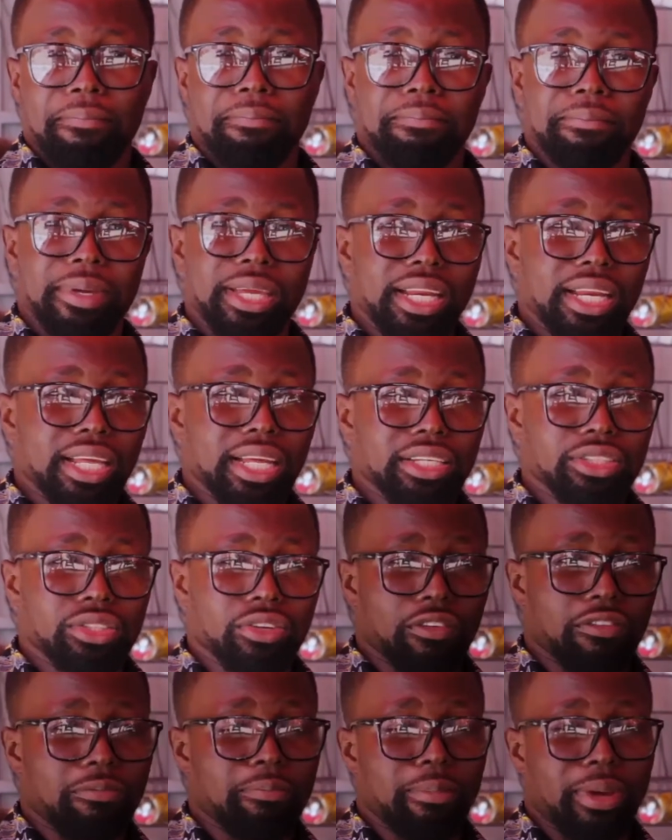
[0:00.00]
millions
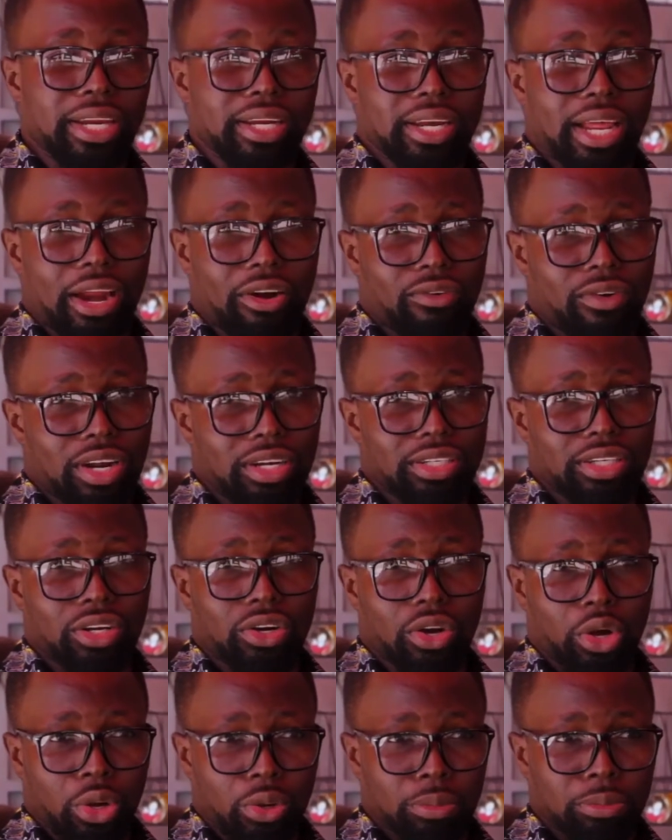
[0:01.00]
of men around the
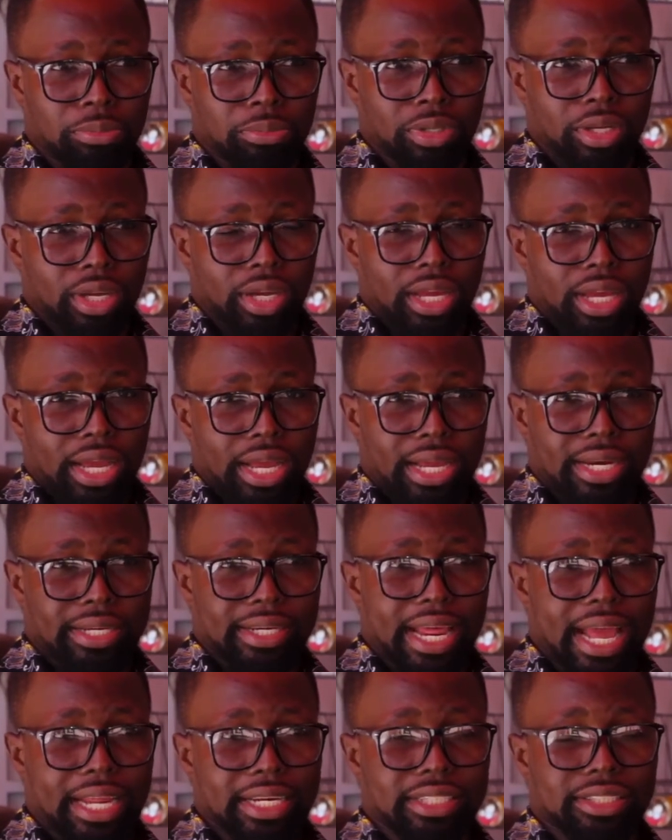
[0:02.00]
globe, and
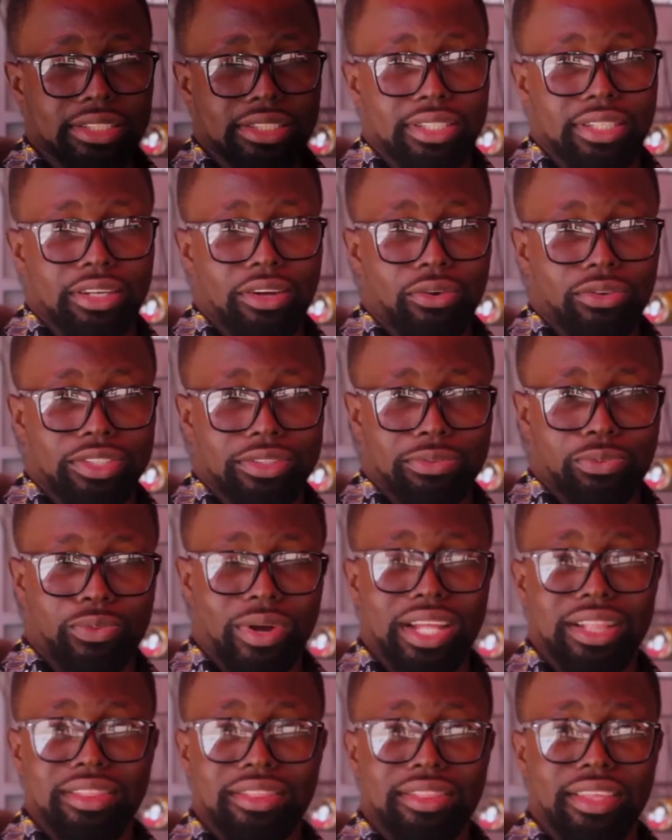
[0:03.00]
that's
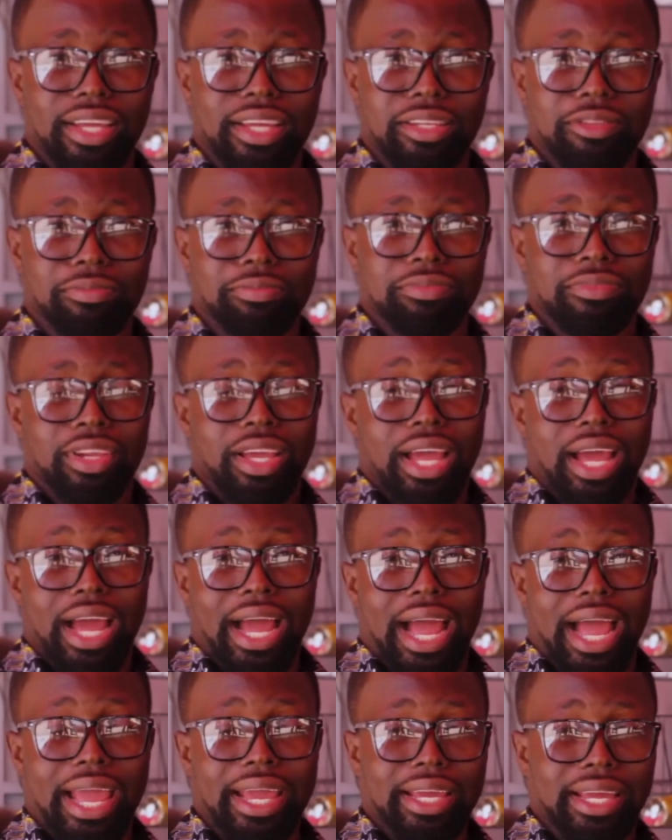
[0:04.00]
one thing
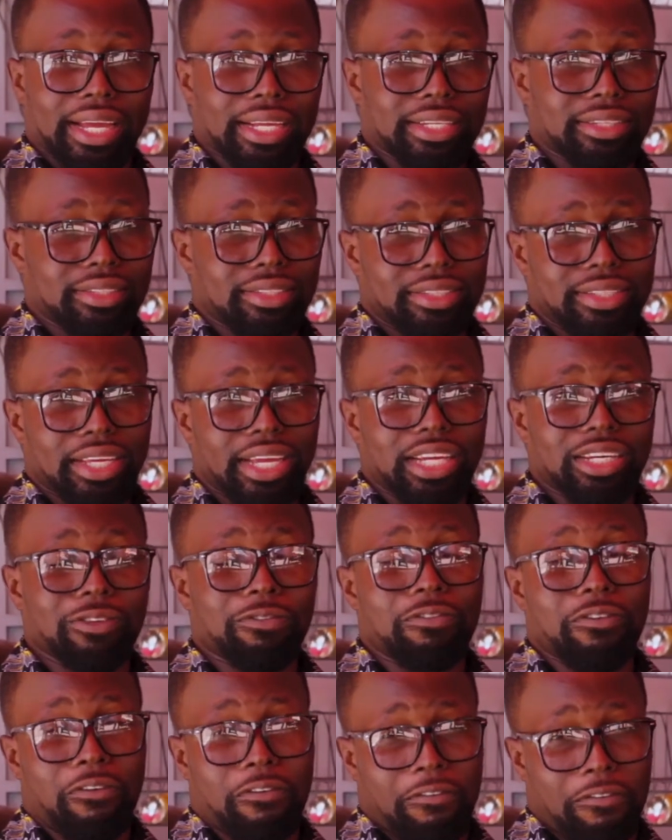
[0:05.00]
I can say
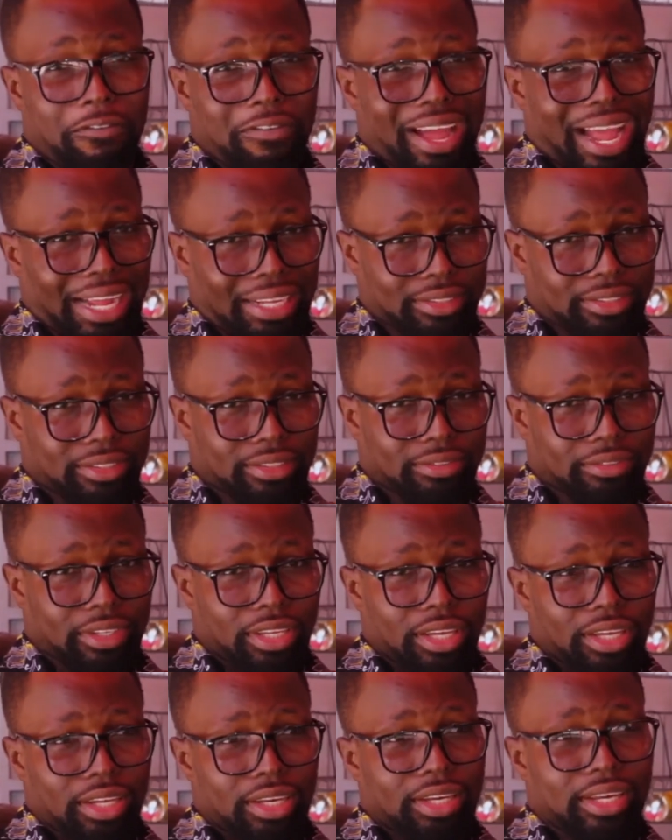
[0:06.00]
for fact,
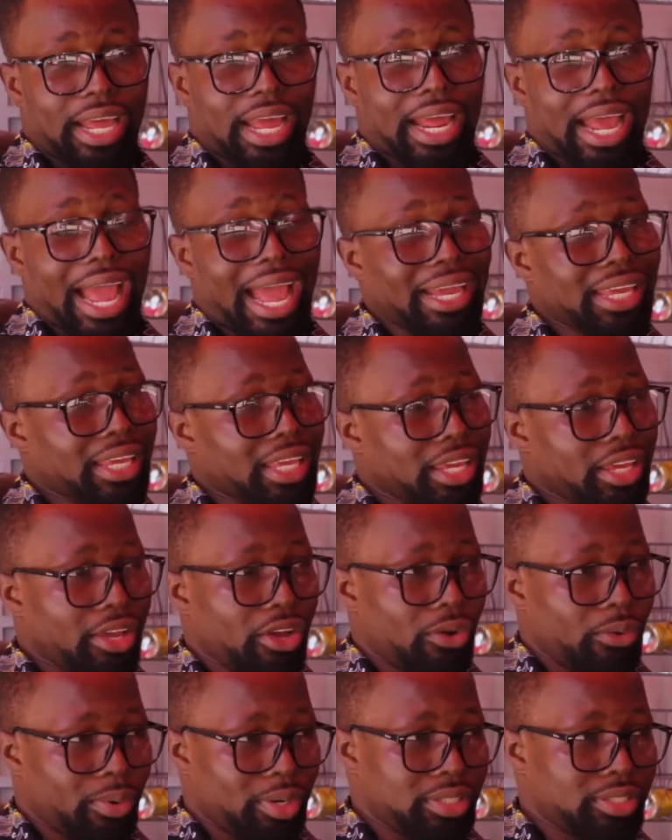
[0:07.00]
that I
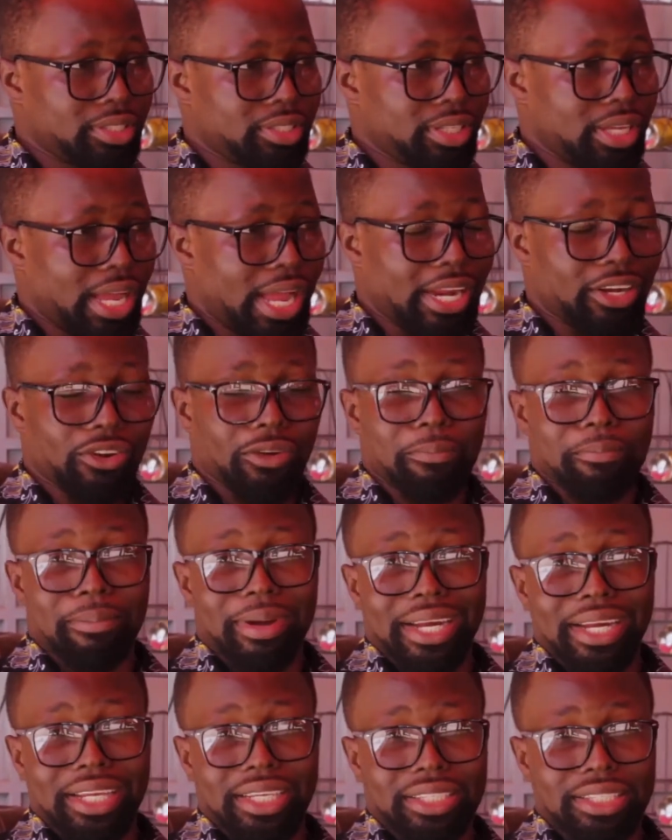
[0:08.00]
cure it. I don't
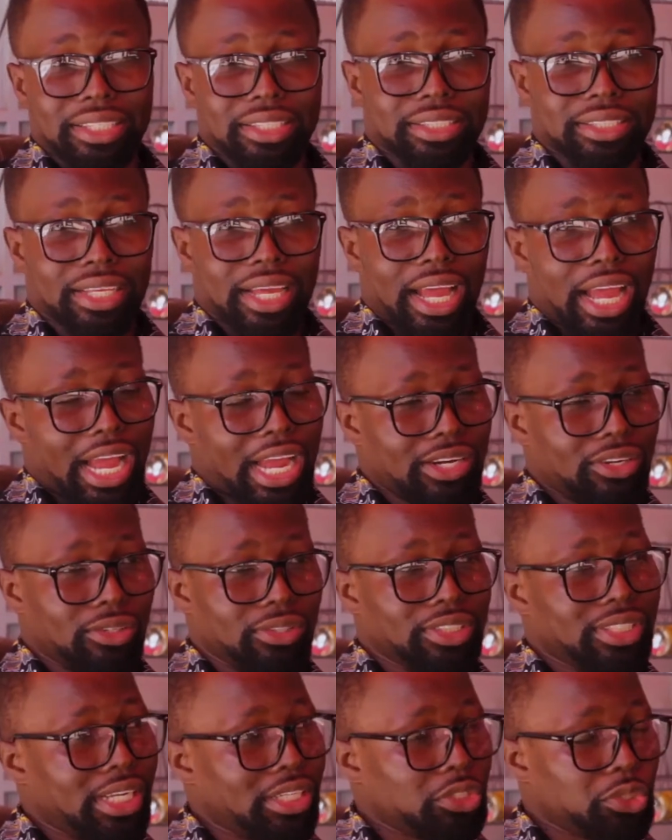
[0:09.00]
manage it, I
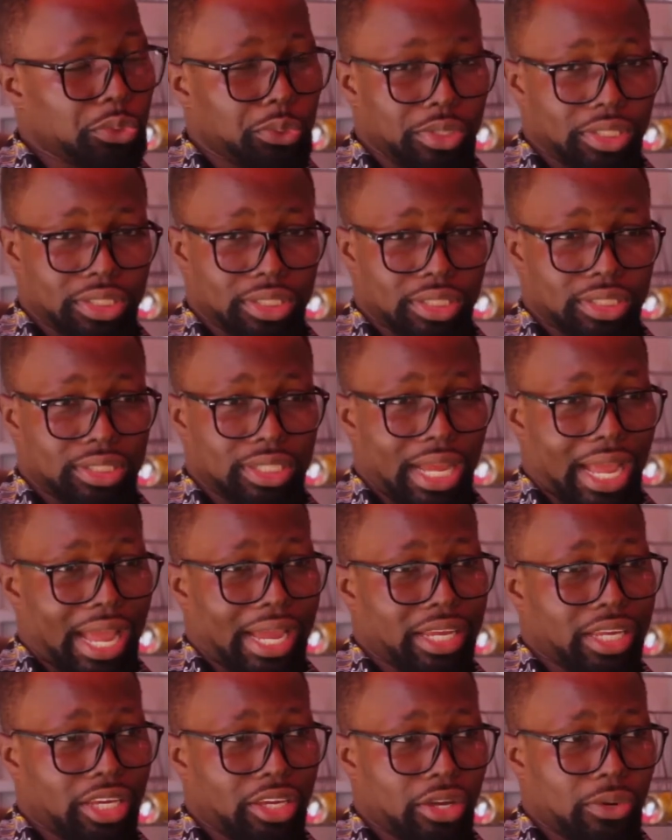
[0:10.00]
don't just treat it, I
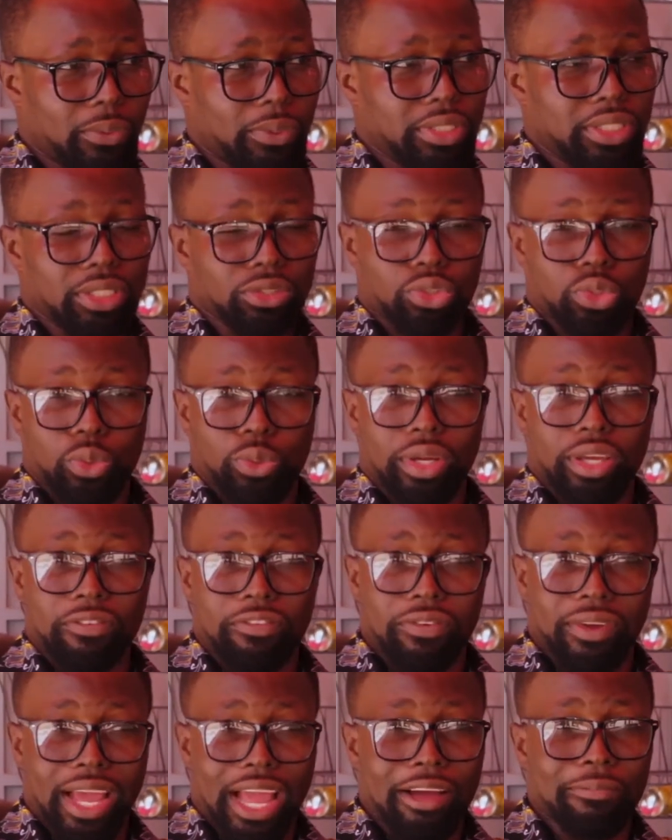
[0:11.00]
cure it. So if
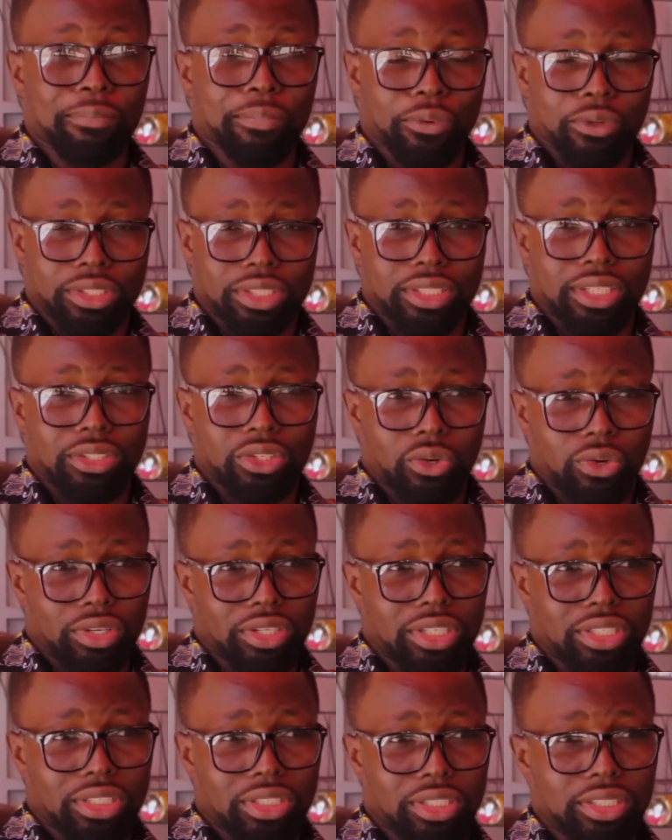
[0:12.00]
you have prostate
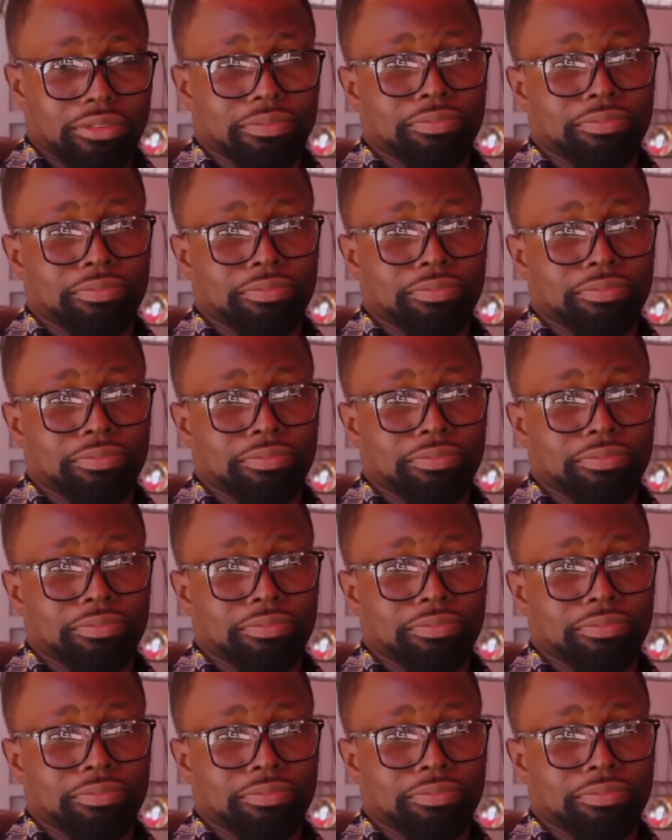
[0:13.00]
condition,